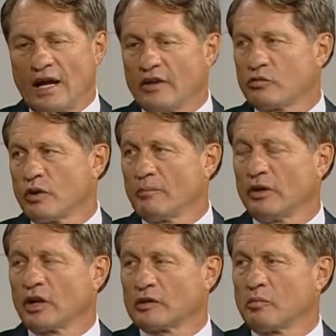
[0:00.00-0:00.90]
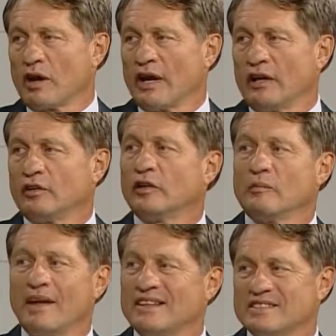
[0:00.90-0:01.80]
It's run by Dr. Brian
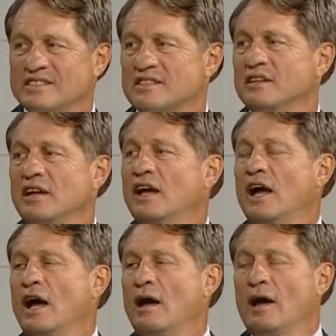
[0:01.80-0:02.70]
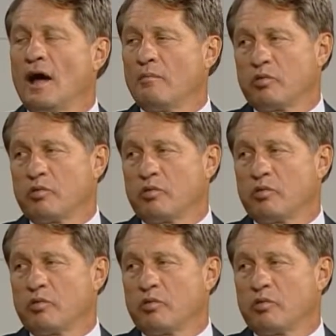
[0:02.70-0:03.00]
Clements, a